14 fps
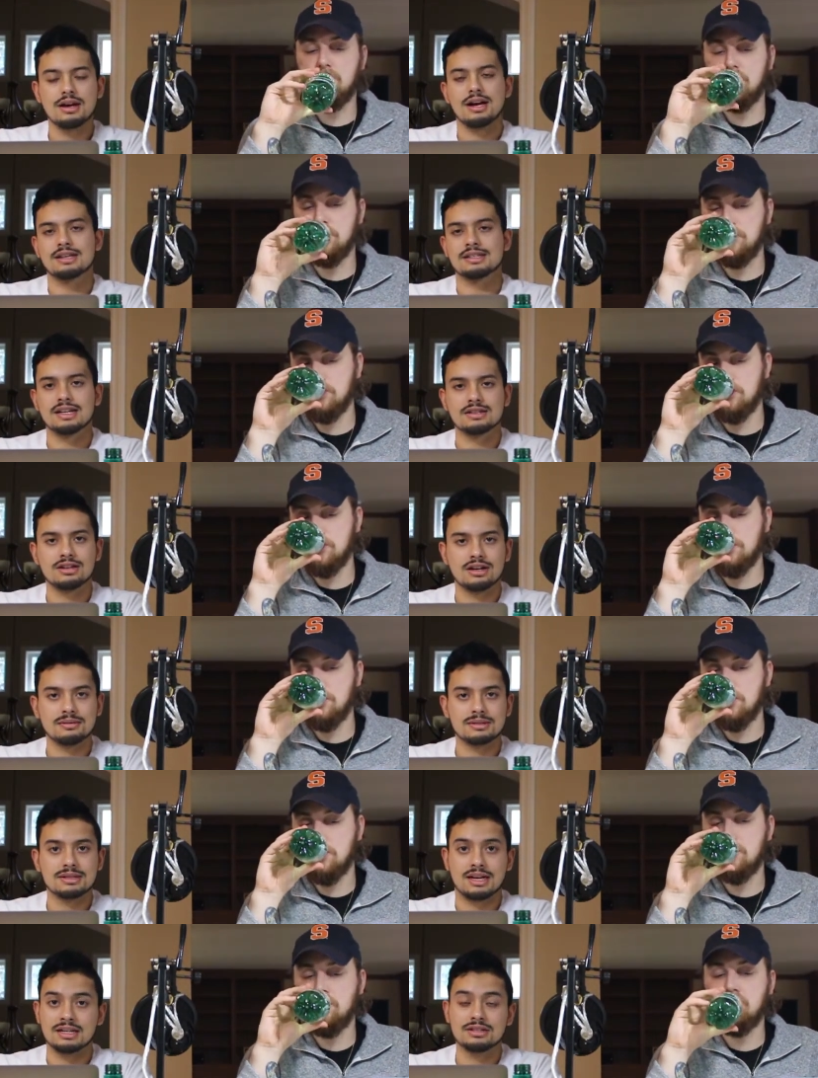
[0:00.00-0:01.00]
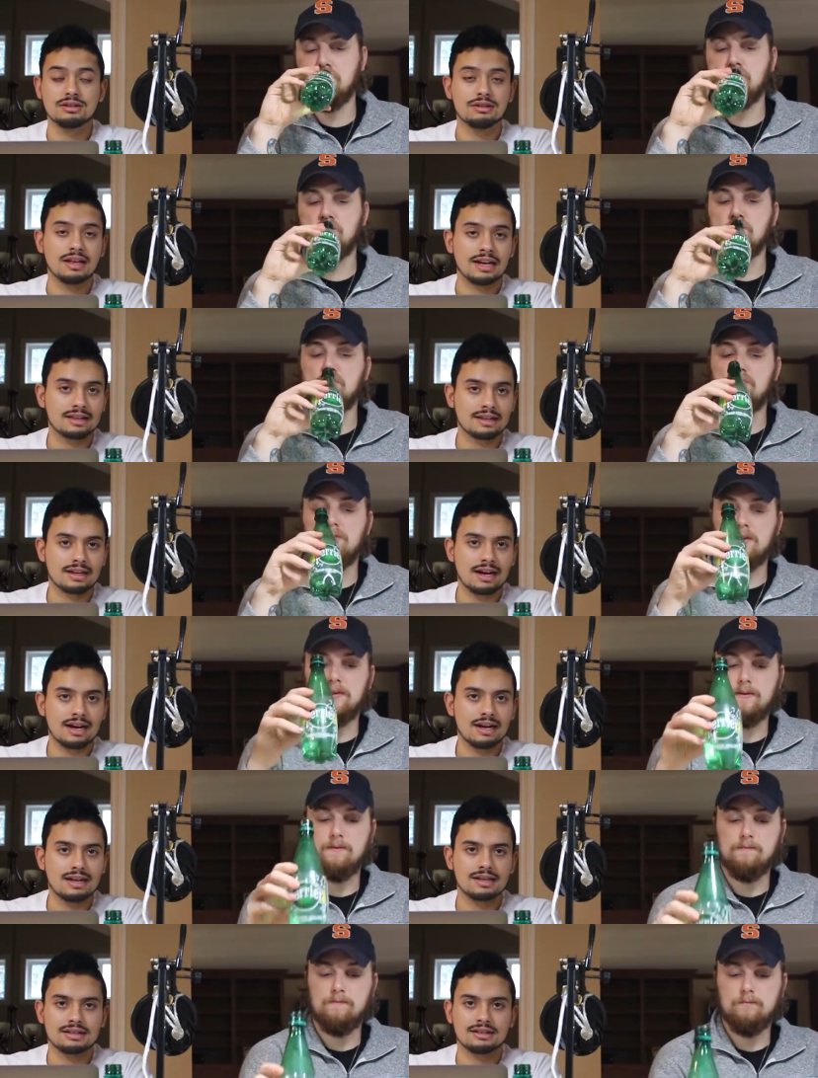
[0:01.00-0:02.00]
Speaker 1: Isaiah Thomas, I still like the guy
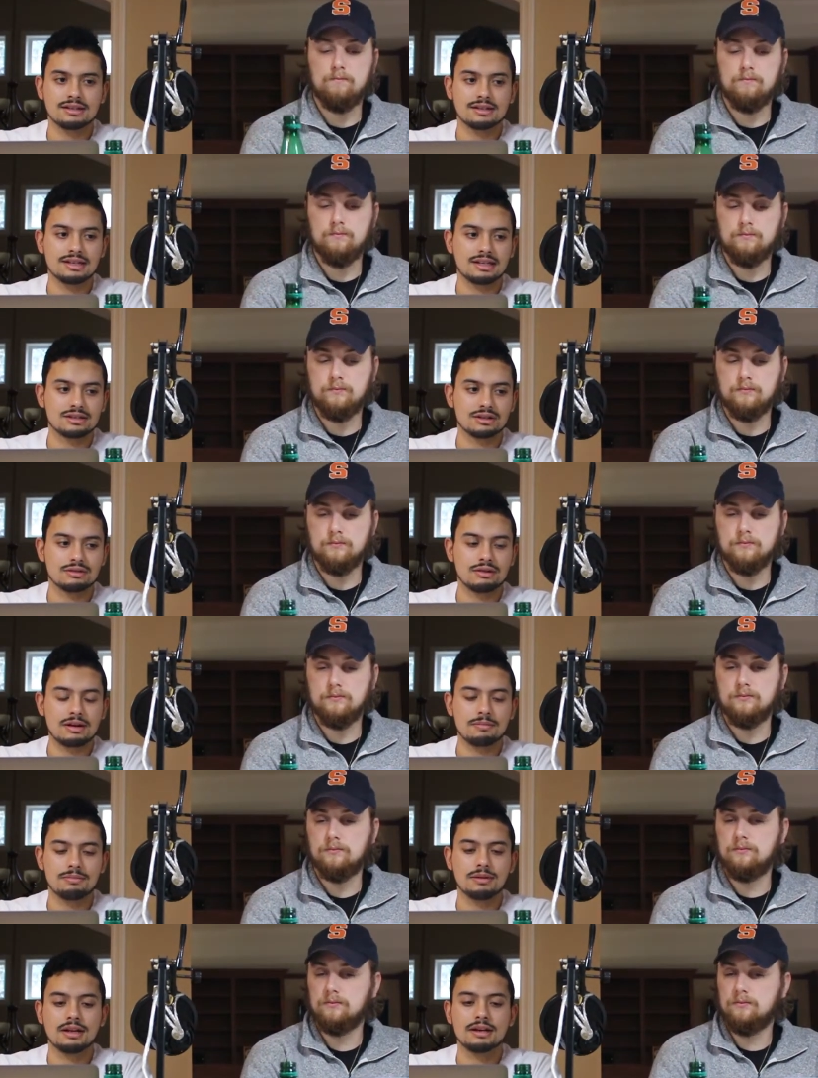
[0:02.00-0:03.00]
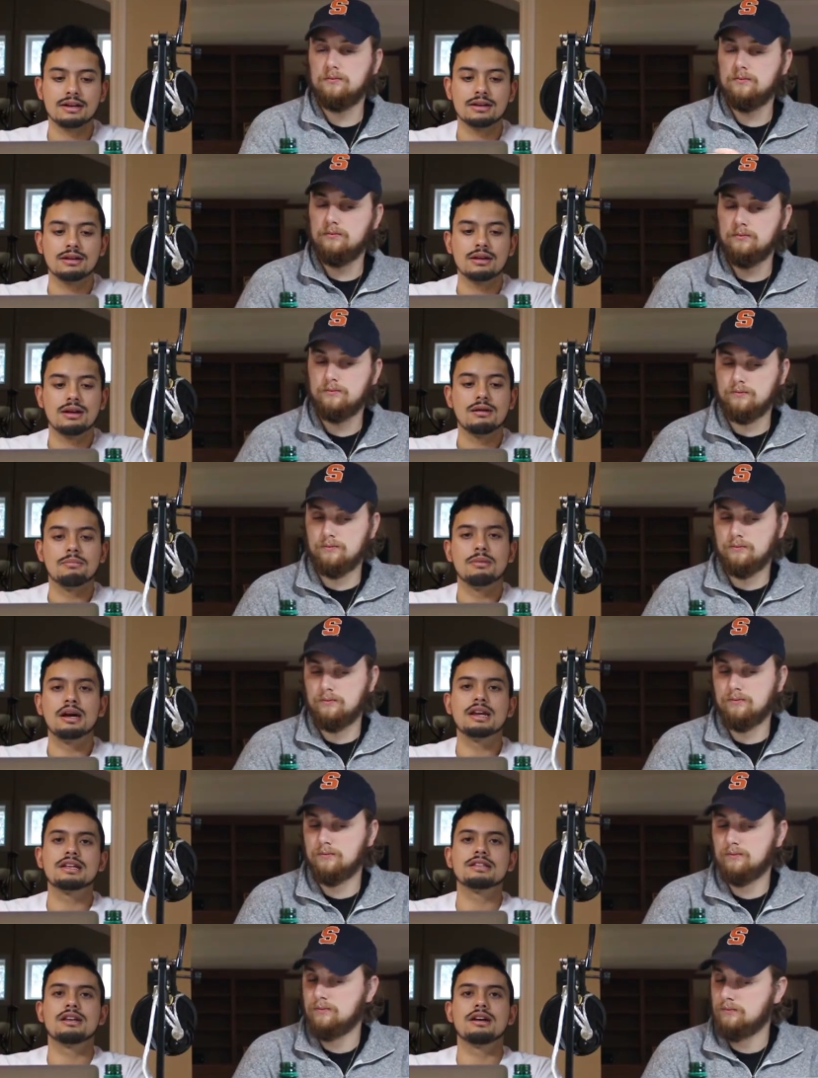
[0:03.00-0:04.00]
and I still think he's a great player, but
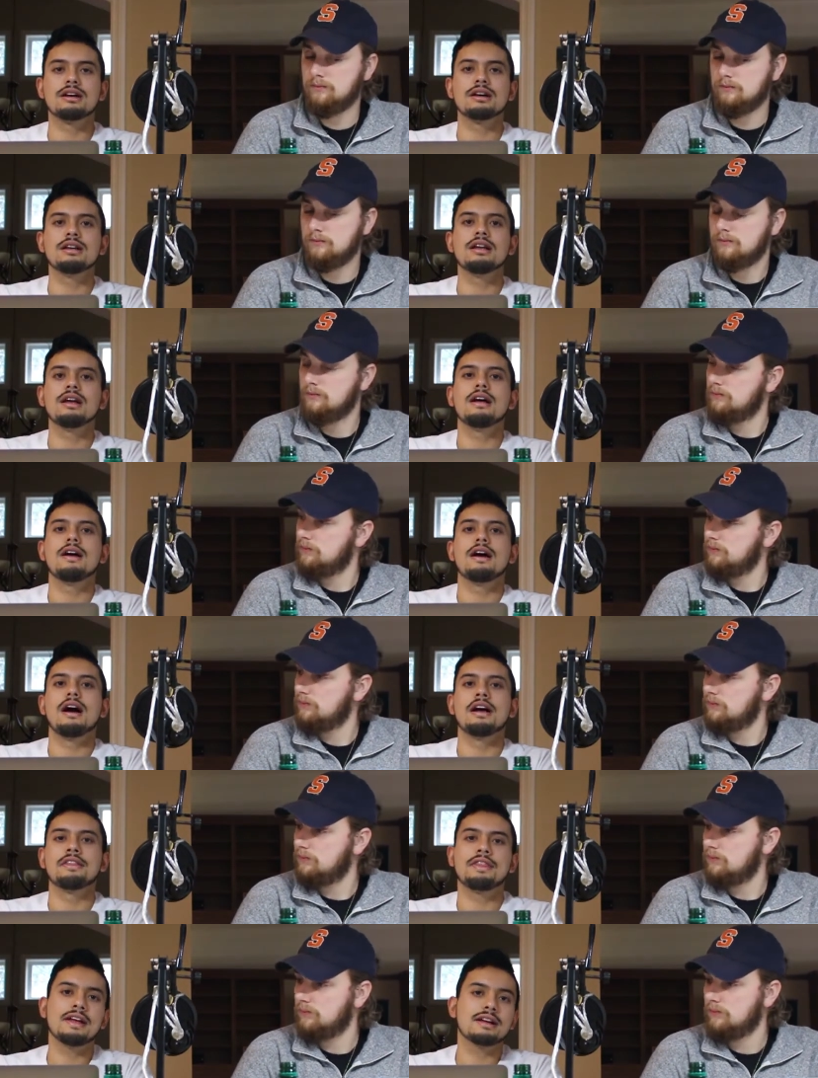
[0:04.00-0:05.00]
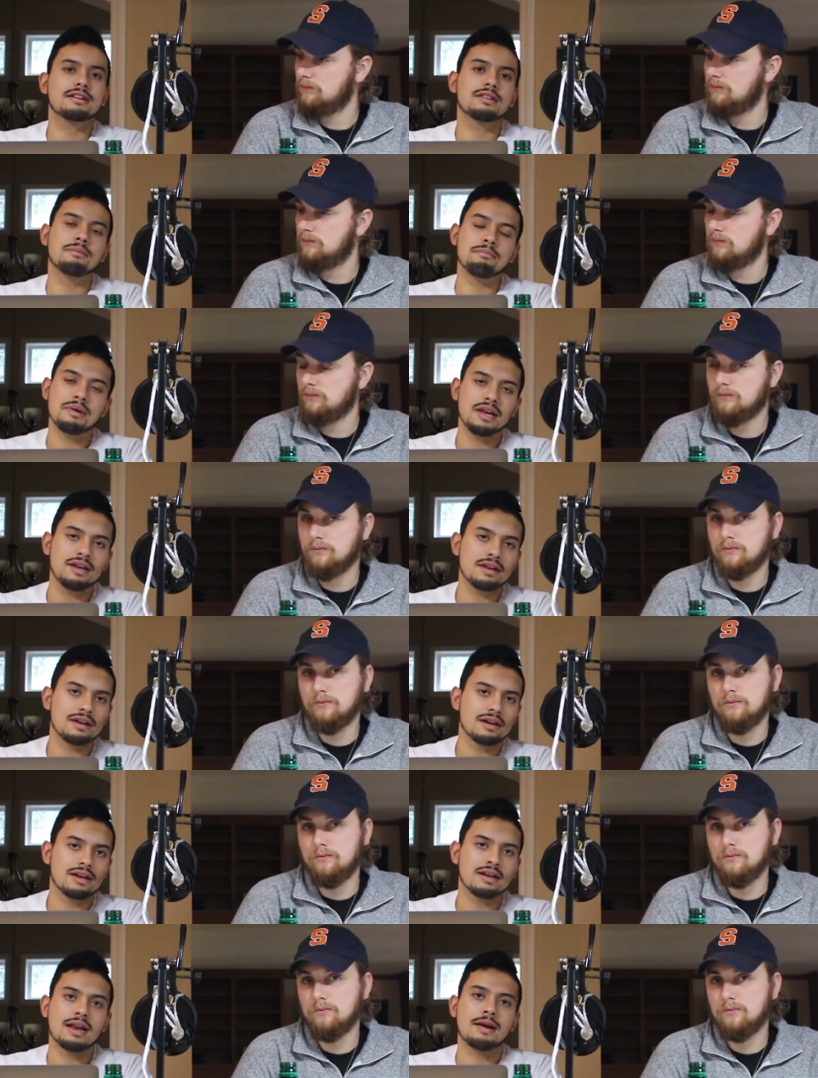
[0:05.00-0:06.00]
he's not I think the
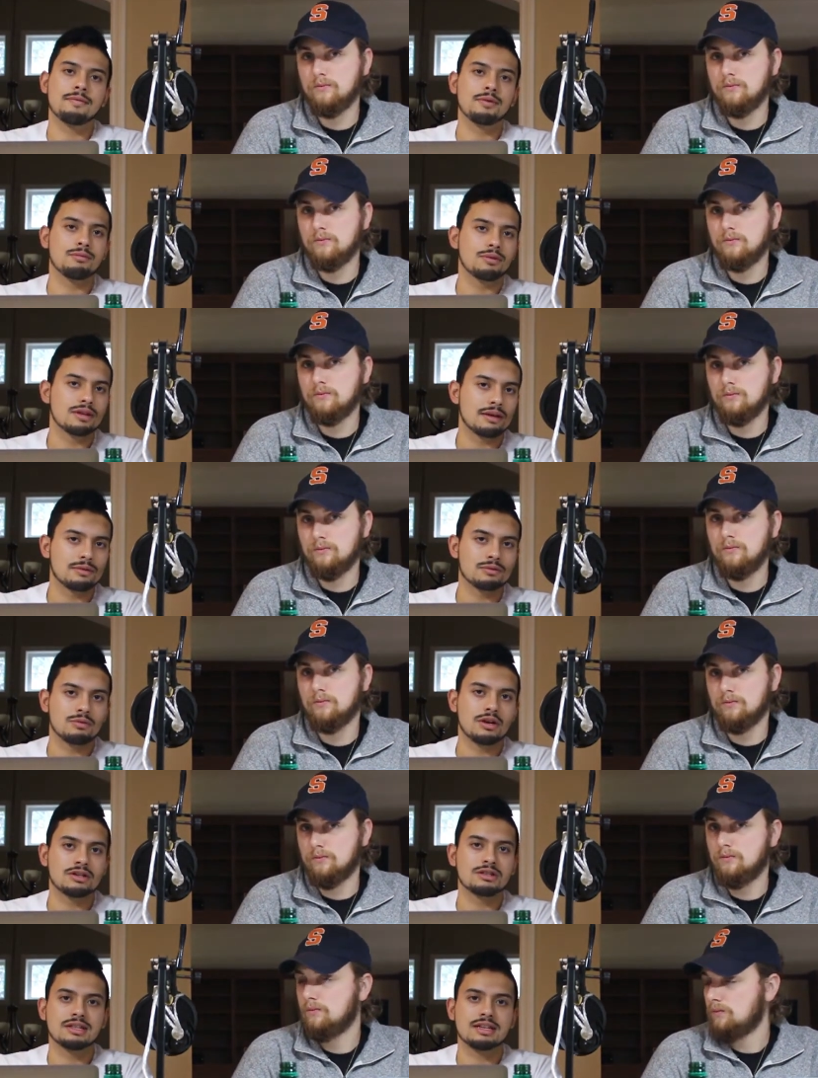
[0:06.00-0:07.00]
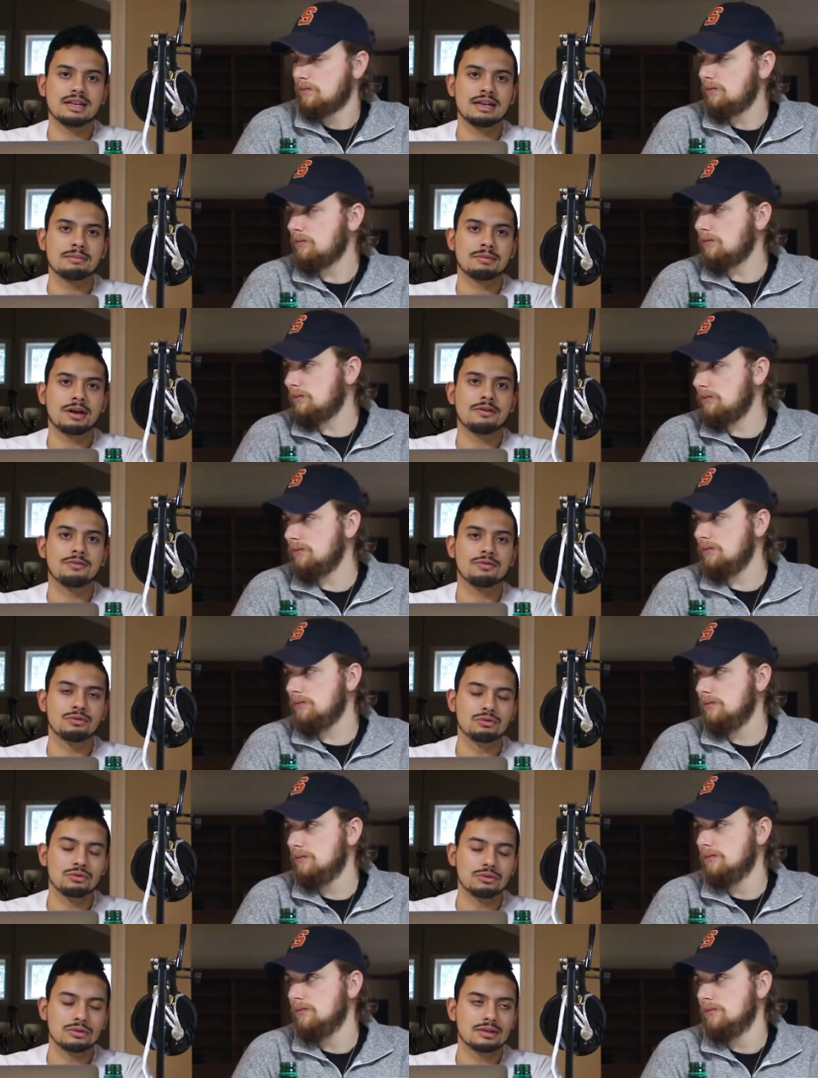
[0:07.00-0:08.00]
media and everyone that was watching the game got
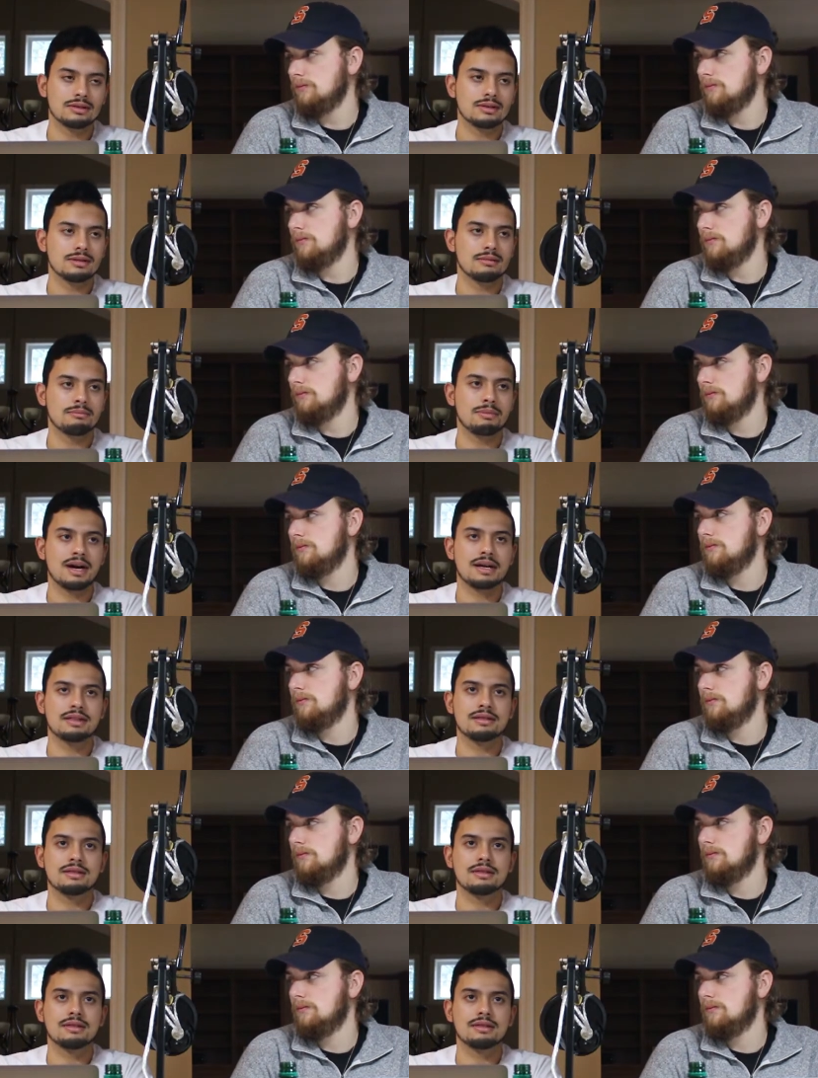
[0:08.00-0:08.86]
fooled by